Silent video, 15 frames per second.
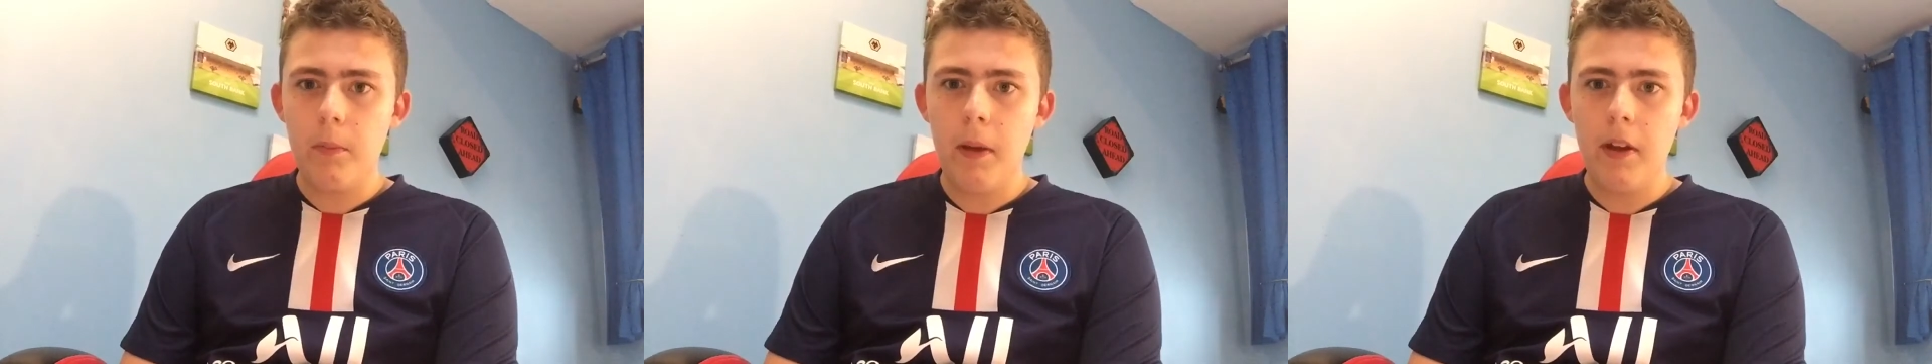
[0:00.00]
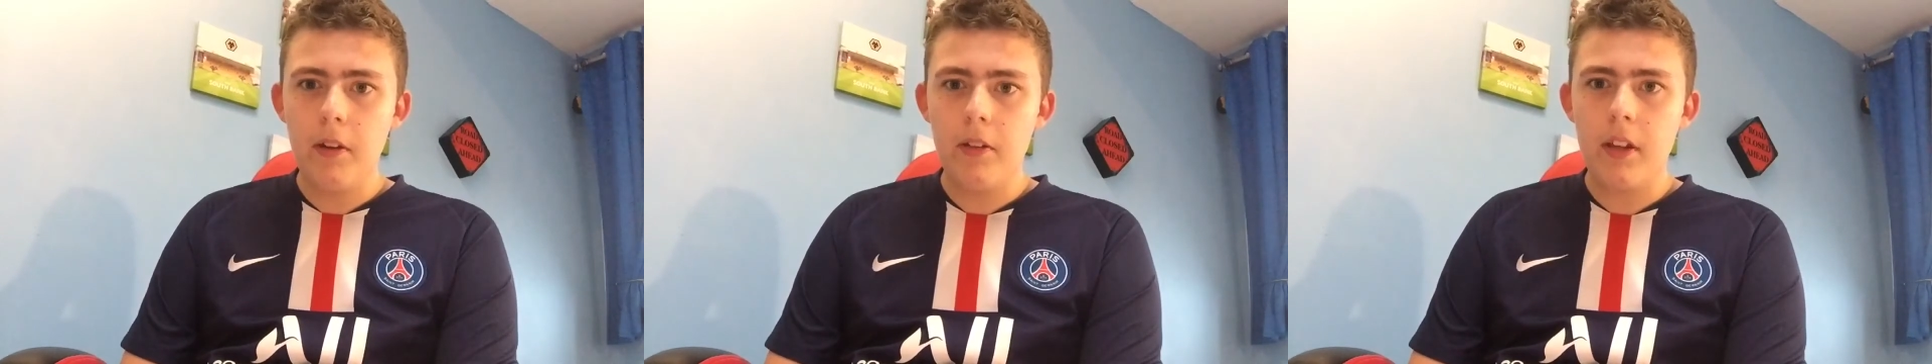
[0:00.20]

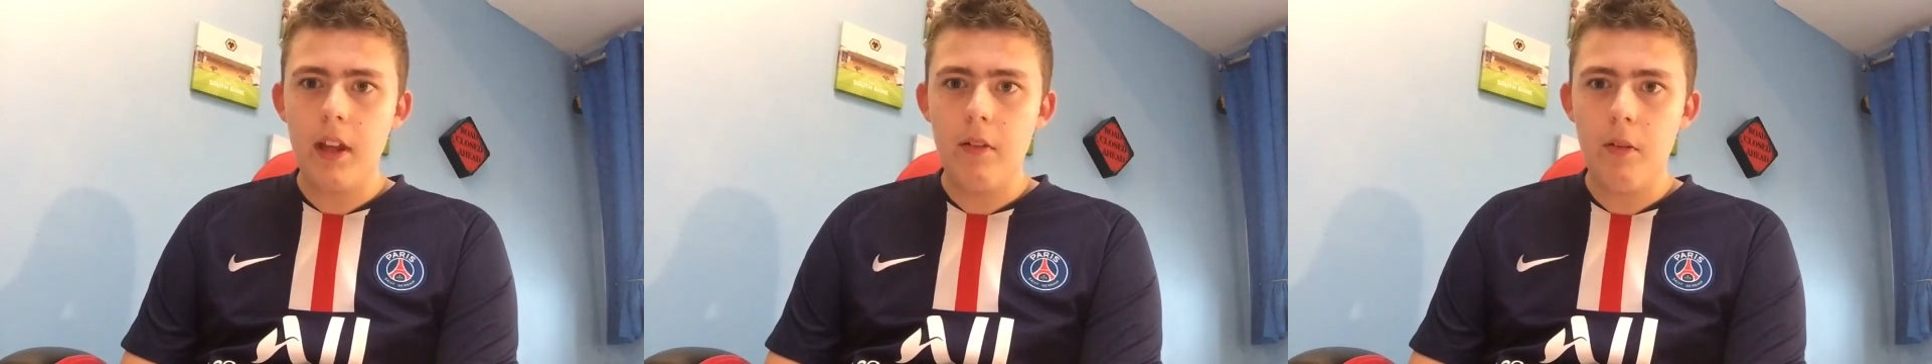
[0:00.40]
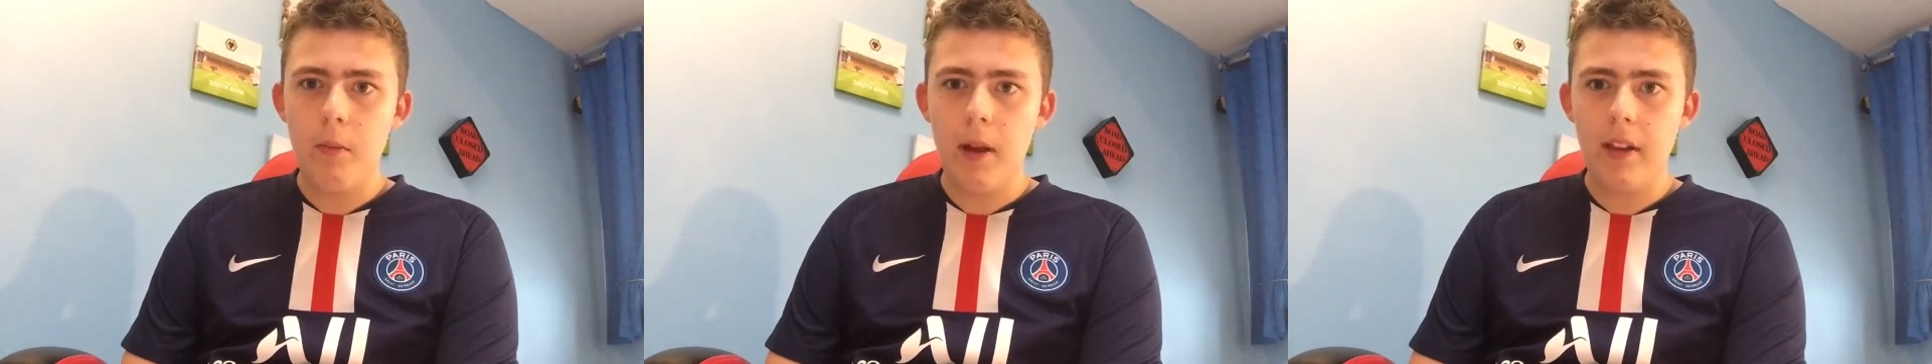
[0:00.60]
penalty
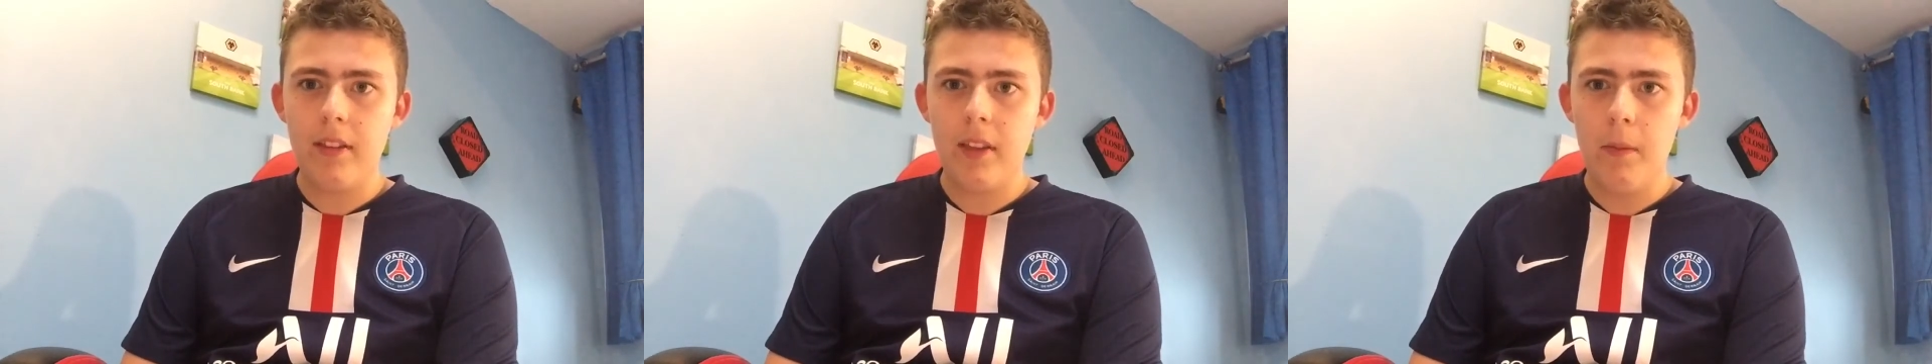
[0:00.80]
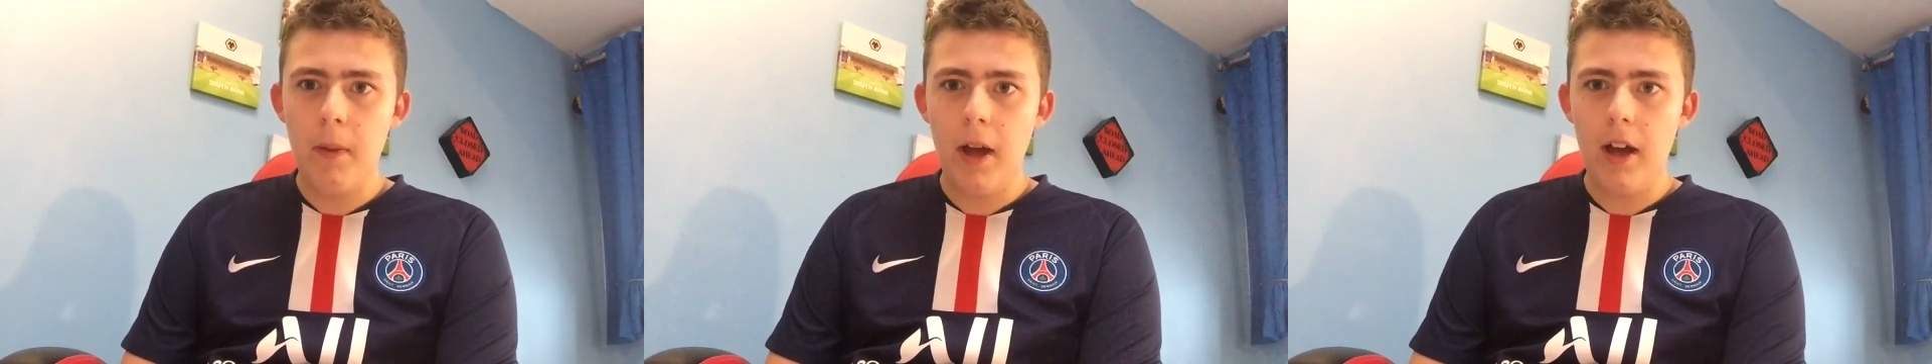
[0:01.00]
from
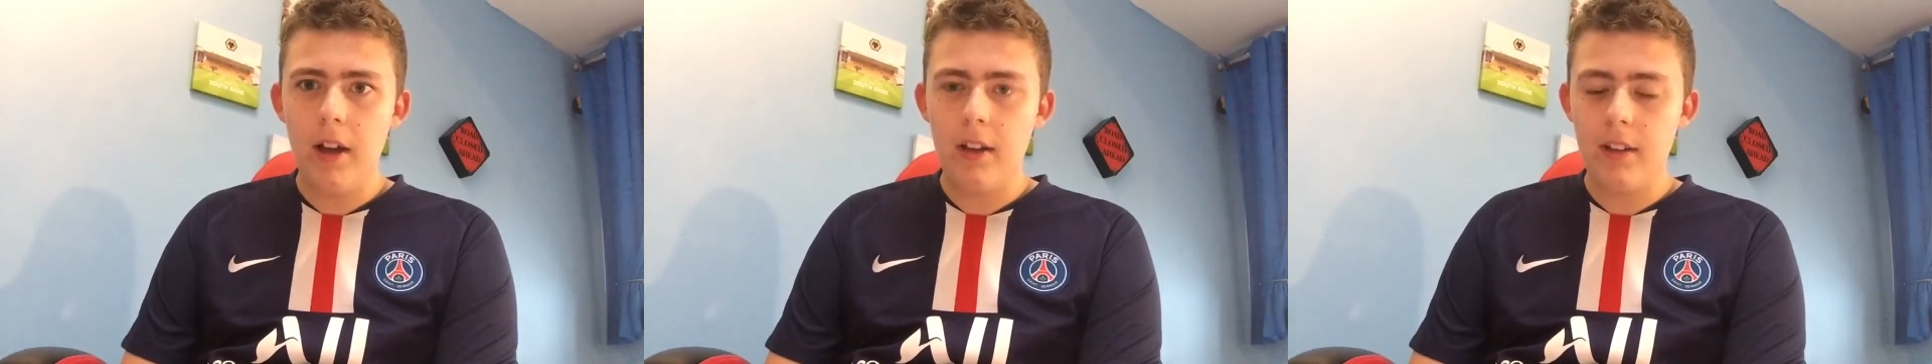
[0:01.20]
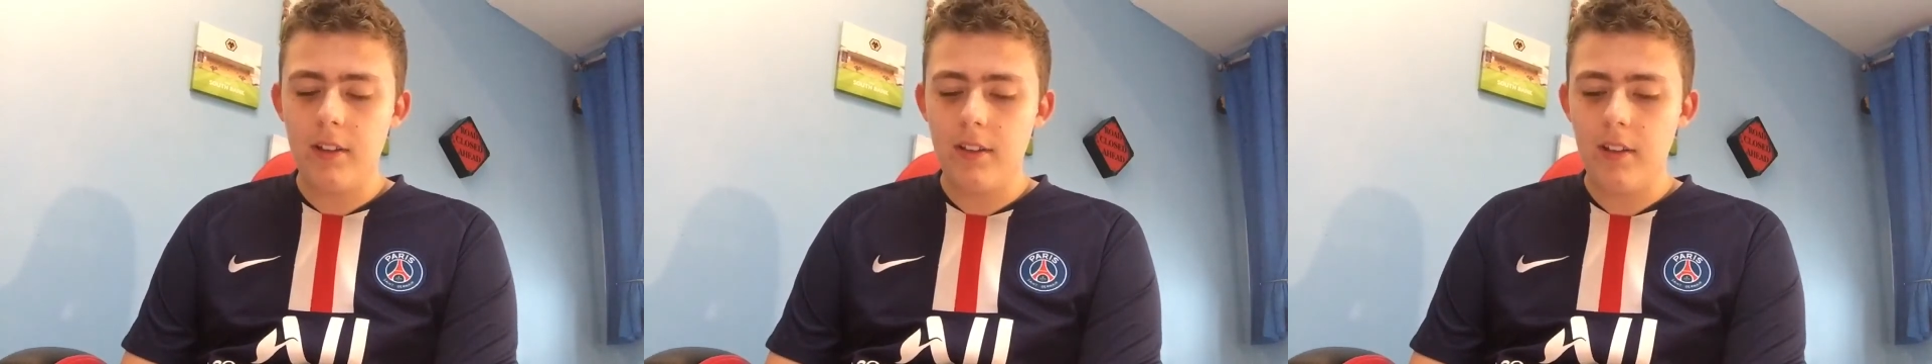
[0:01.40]
Ashley
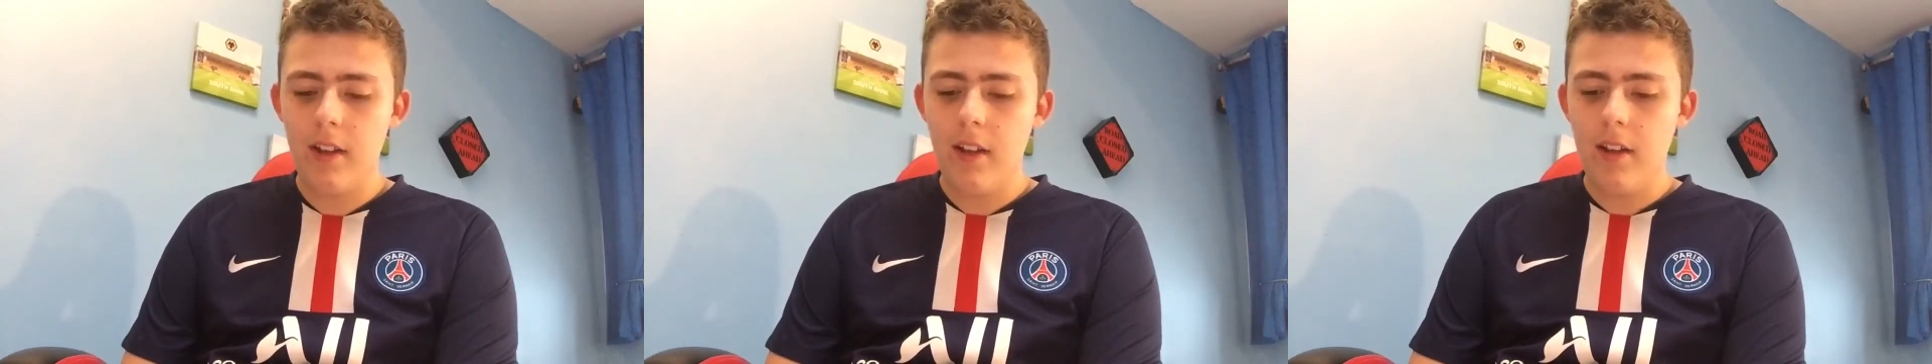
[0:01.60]
Barnes.